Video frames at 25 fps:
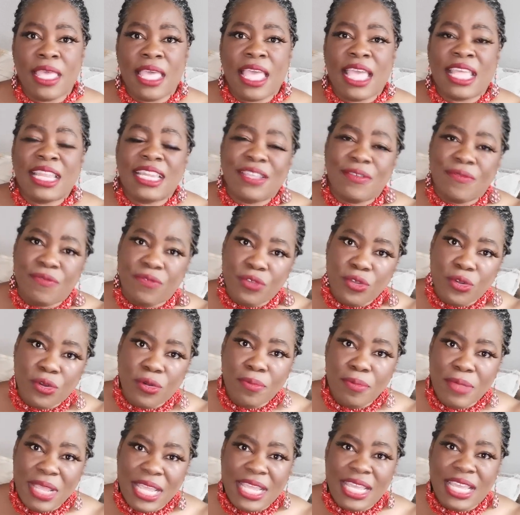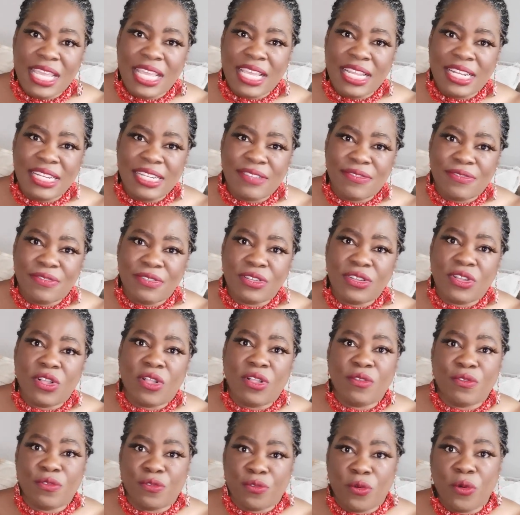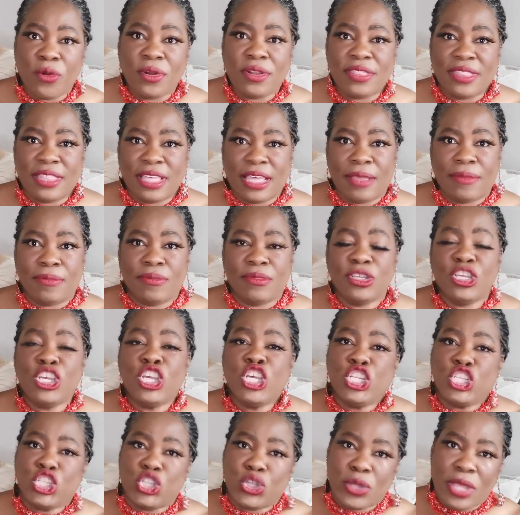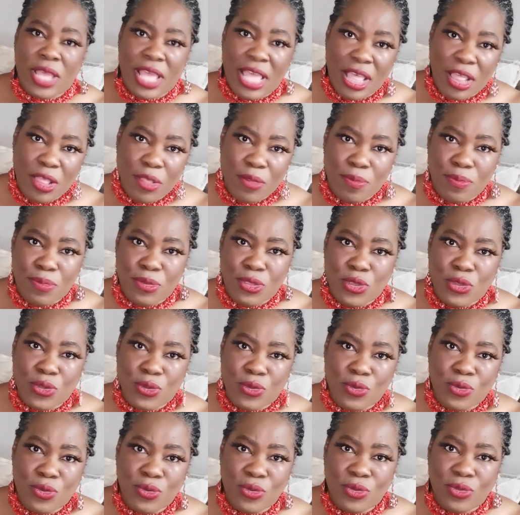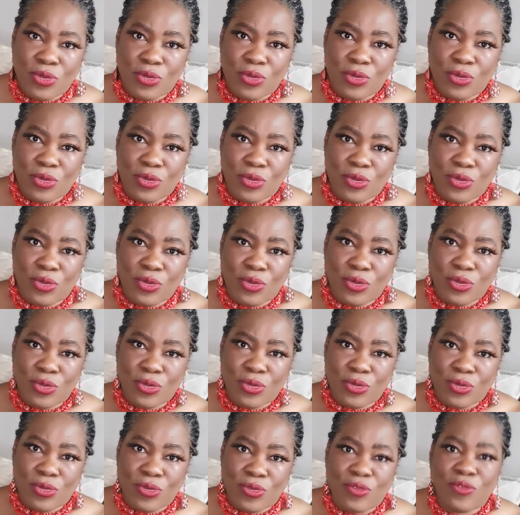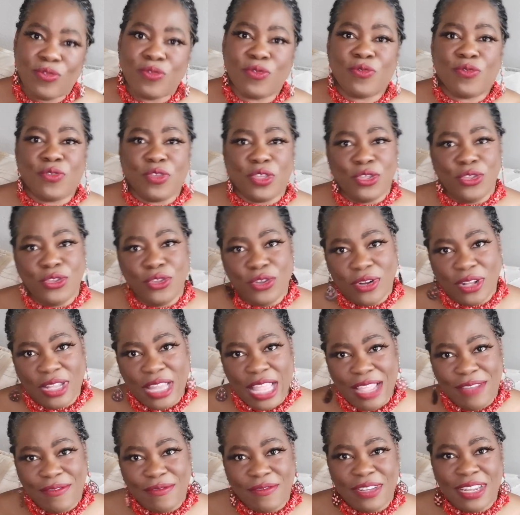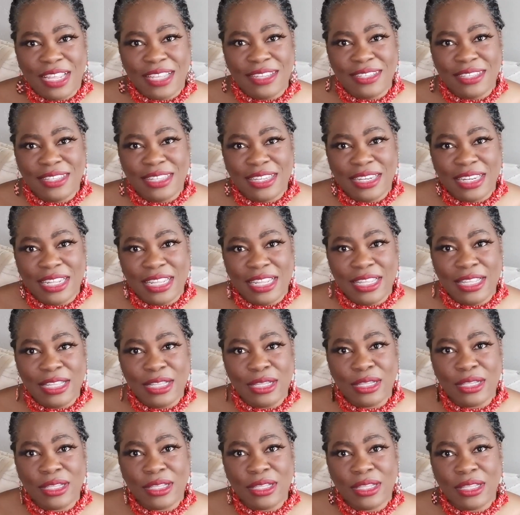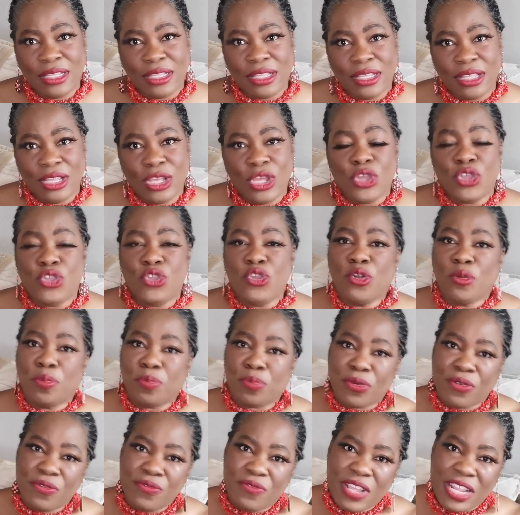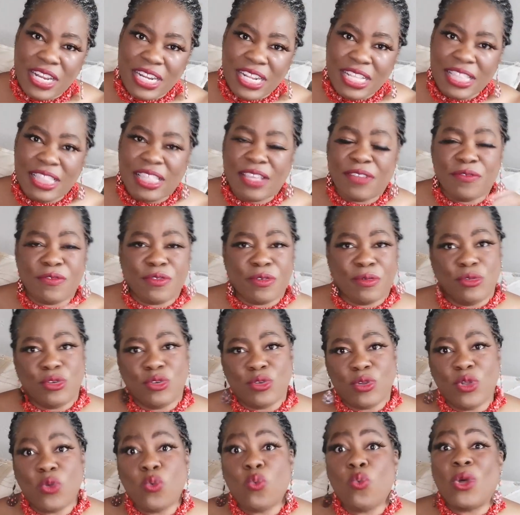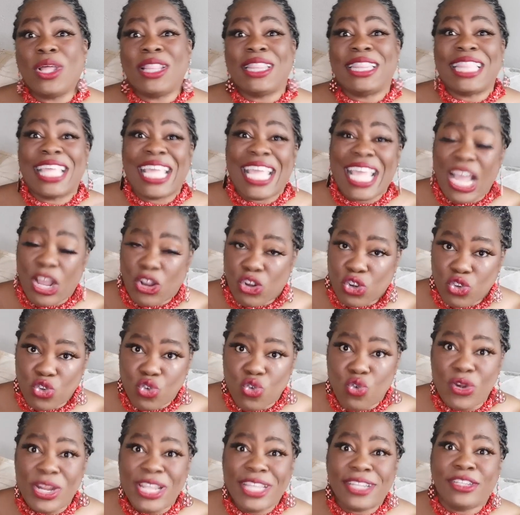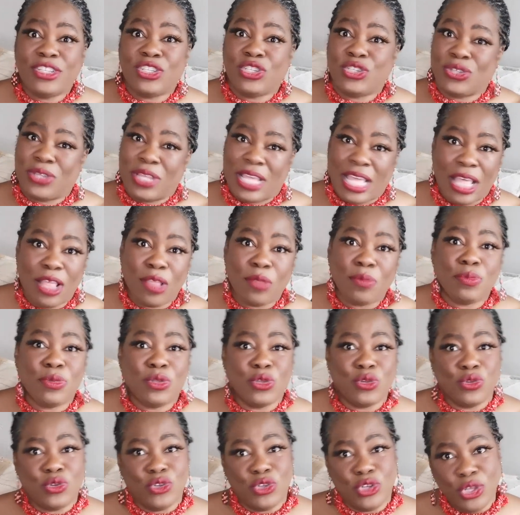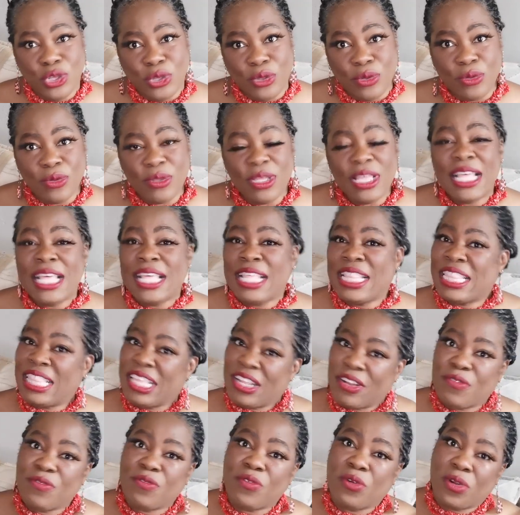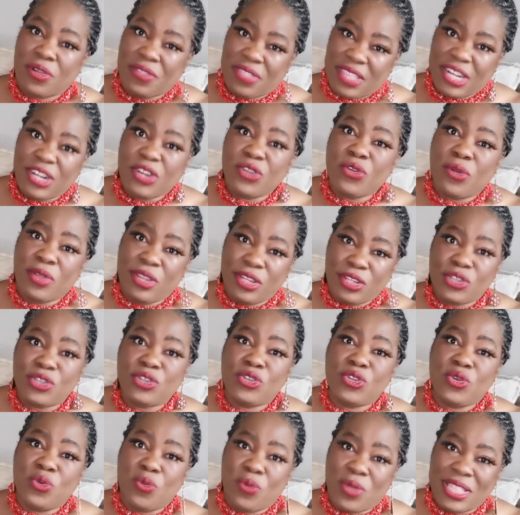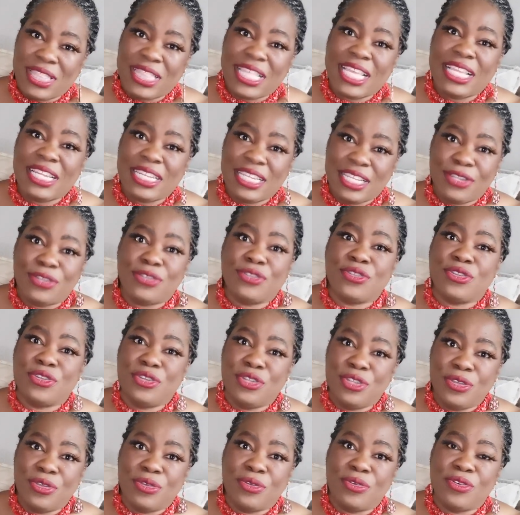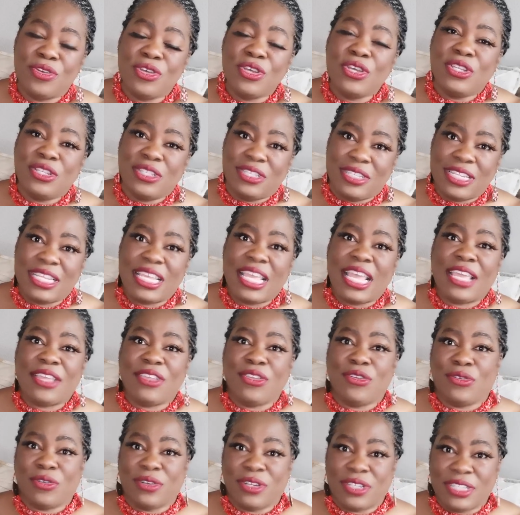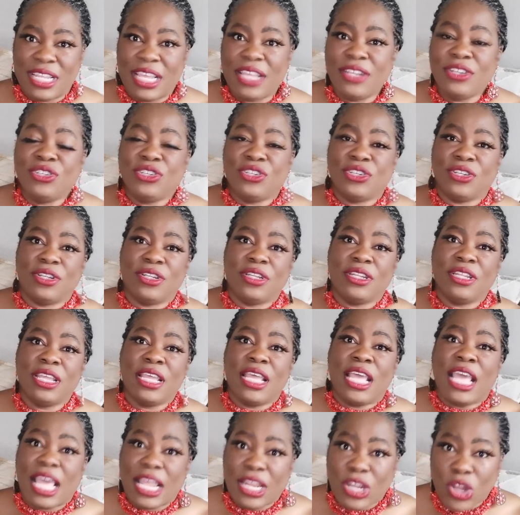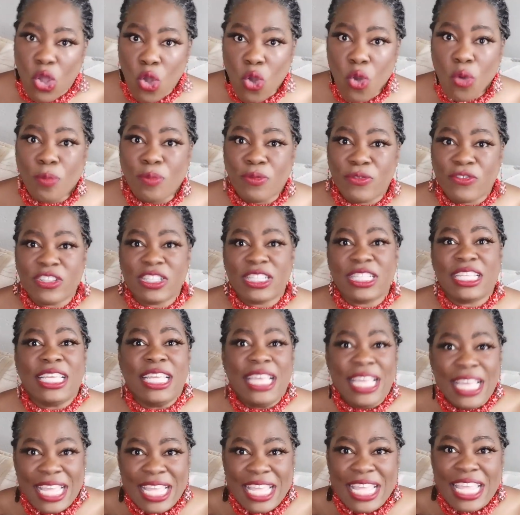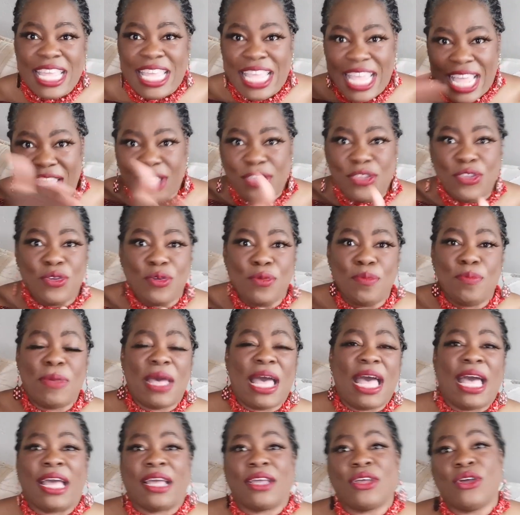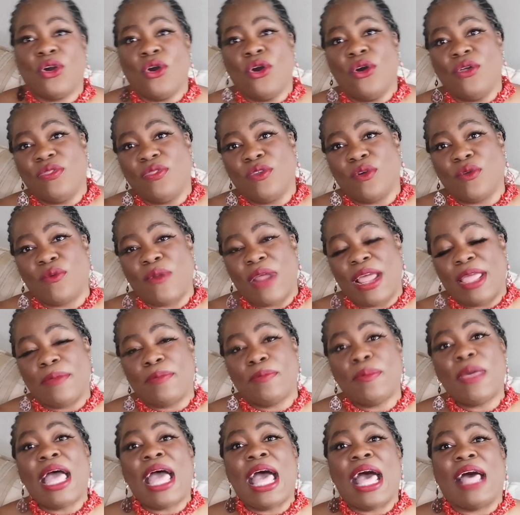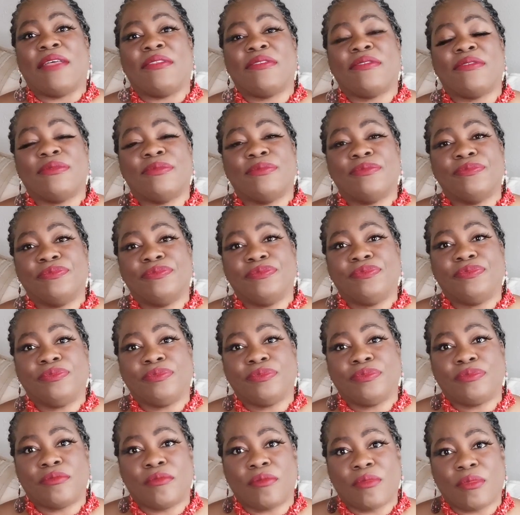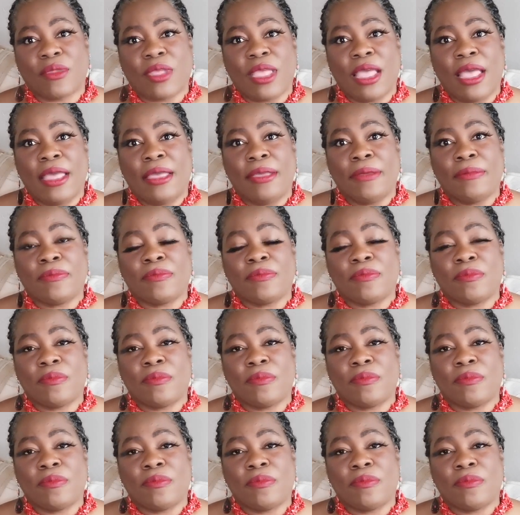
And if you're making it difficult for them to help you fulfill your life destiny, you're preventing them from doing what they agreed to help you do. Therefore, they're going to do what they need to do to get your attention and hopefully get you back on the right path. Okay?